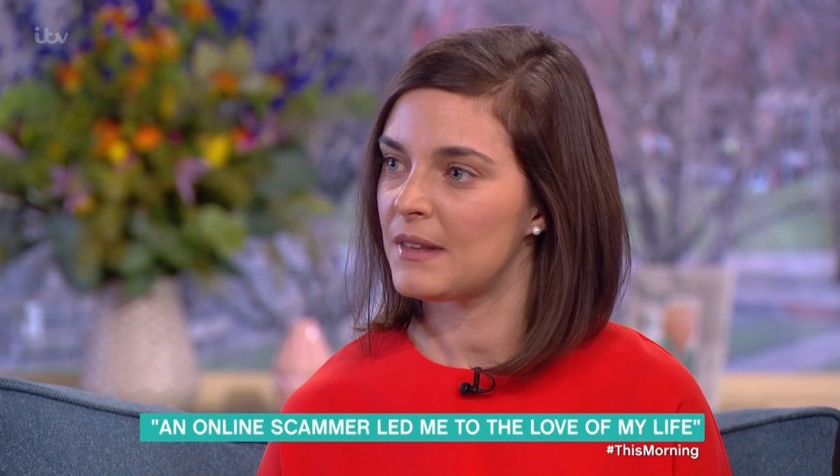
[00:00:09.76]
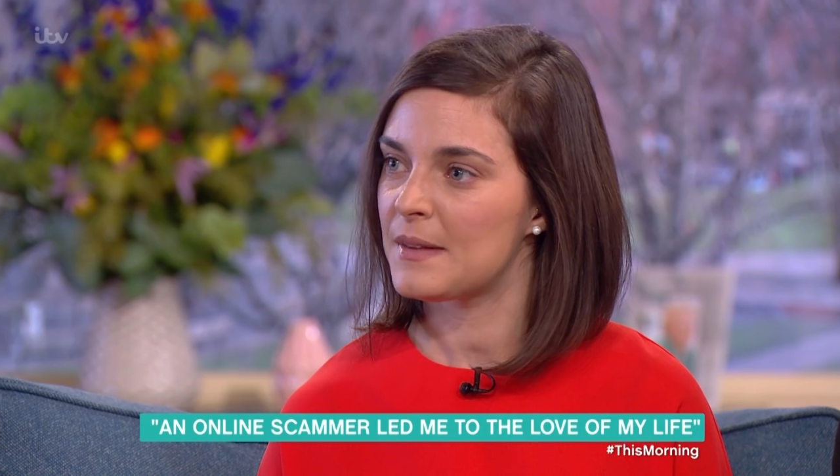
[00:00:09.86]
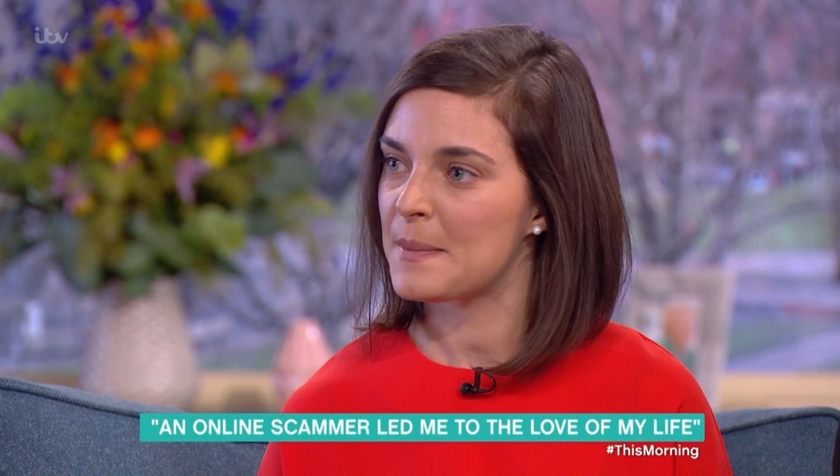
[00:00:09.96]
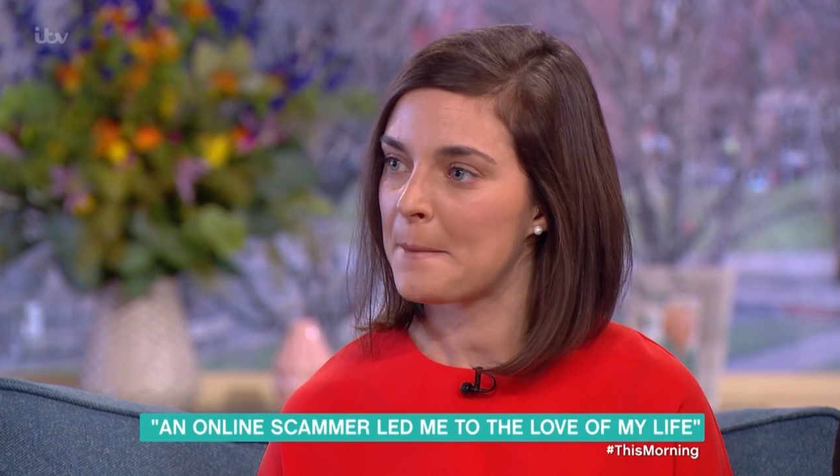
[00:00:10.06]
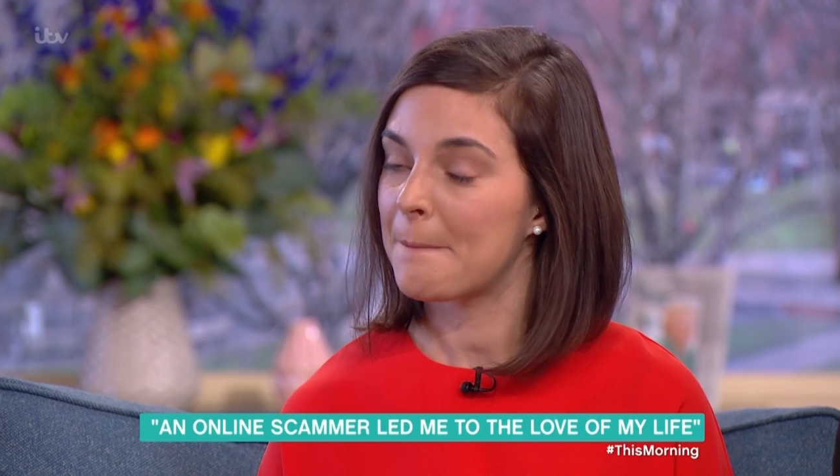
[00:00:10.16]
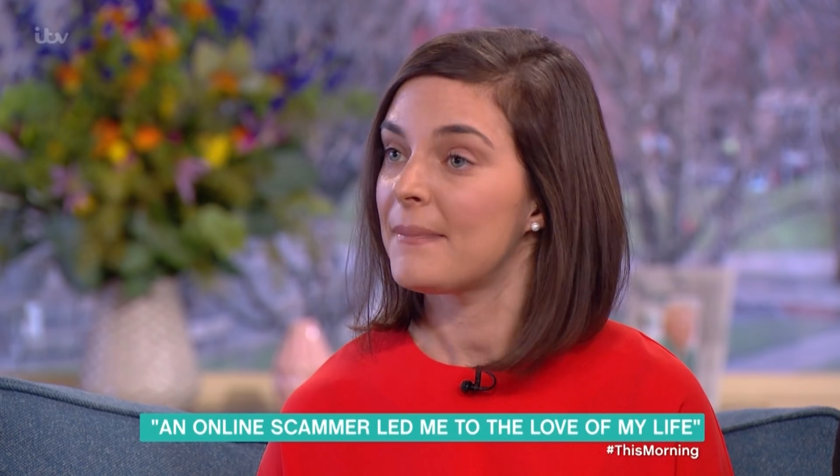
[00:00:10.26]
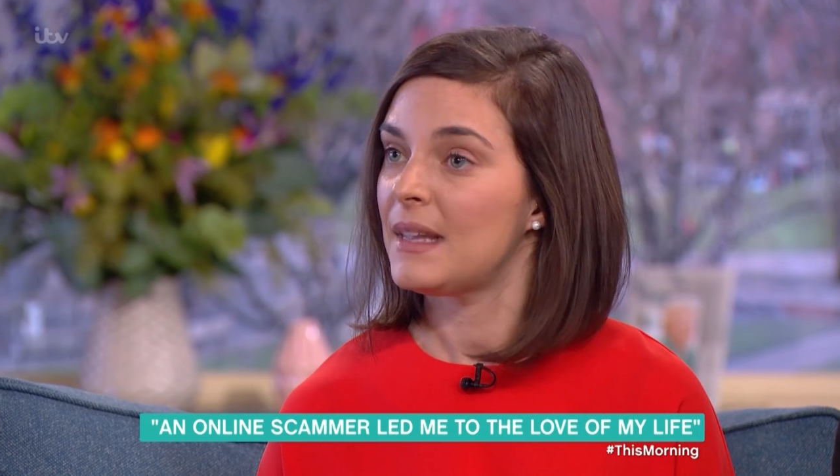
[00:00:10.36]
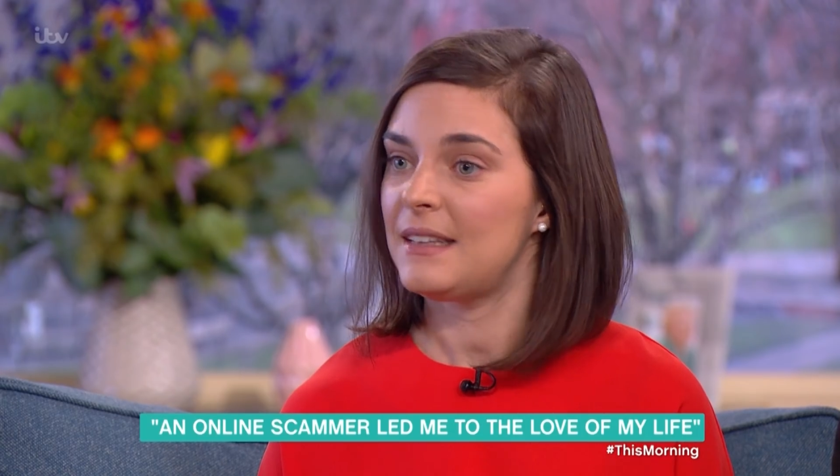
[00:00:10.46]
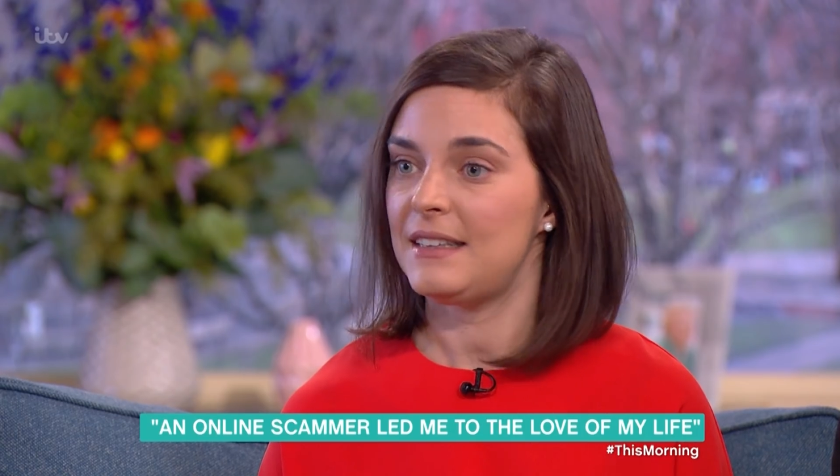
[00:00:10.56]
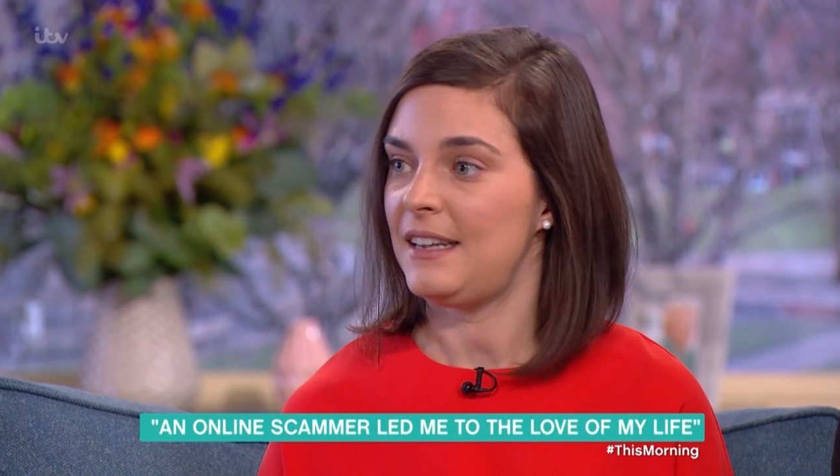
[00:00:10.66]
weren't you?
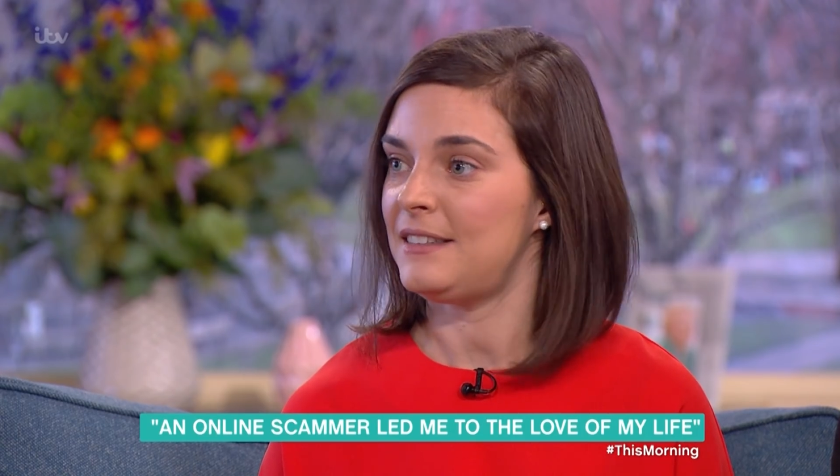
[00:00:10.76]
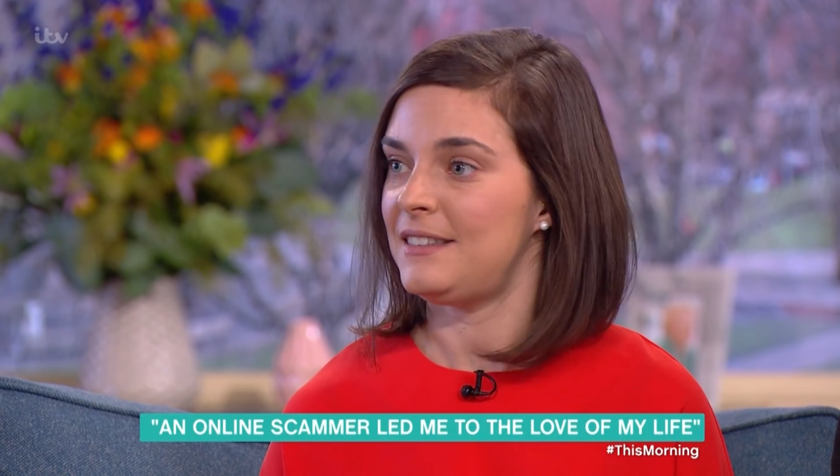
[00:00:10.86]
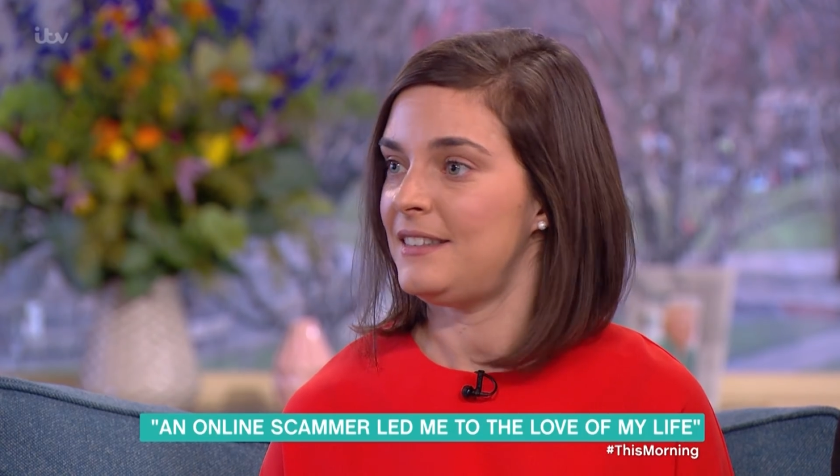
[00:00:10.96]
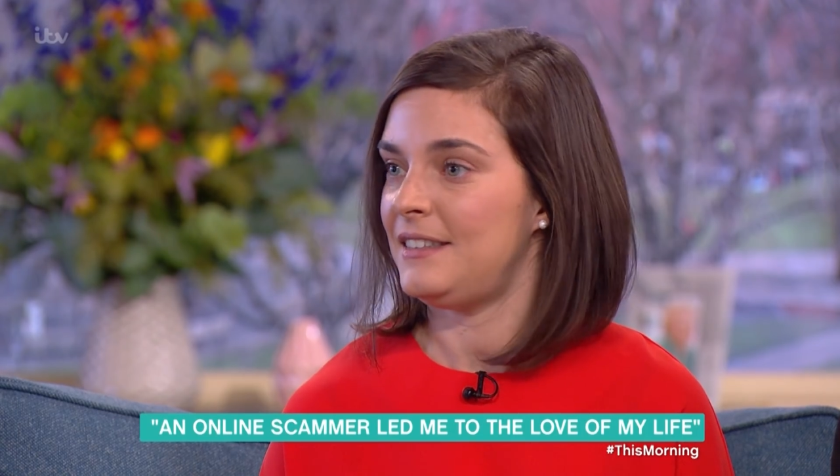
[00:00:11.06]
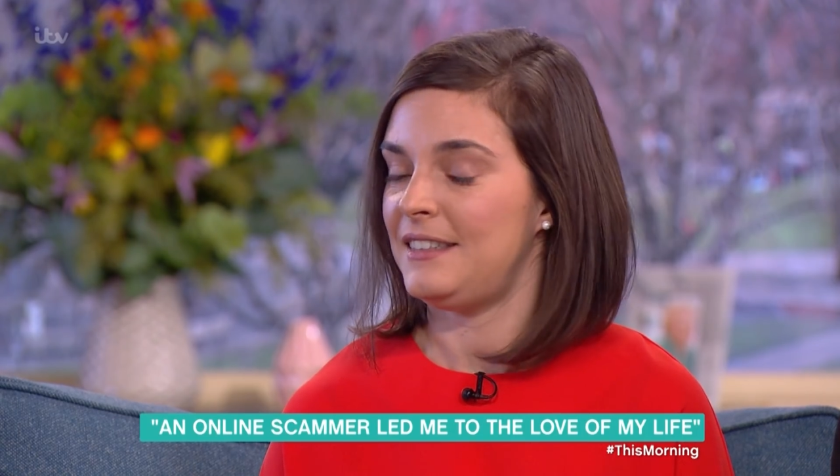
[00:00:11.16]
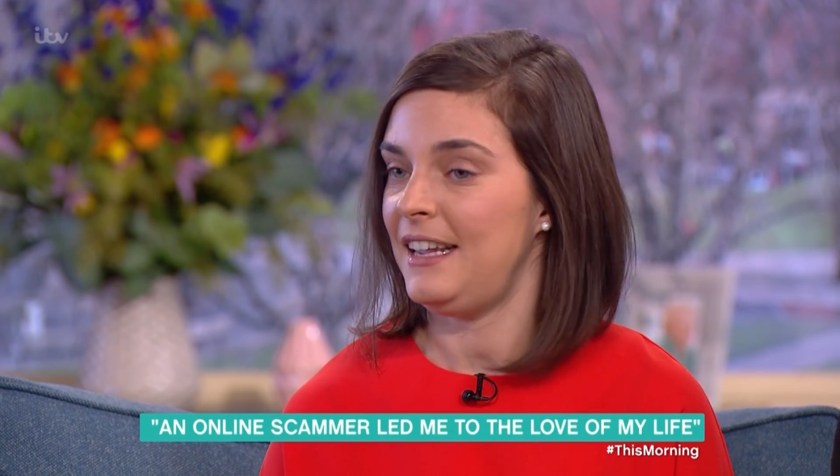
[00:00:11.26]
Yes,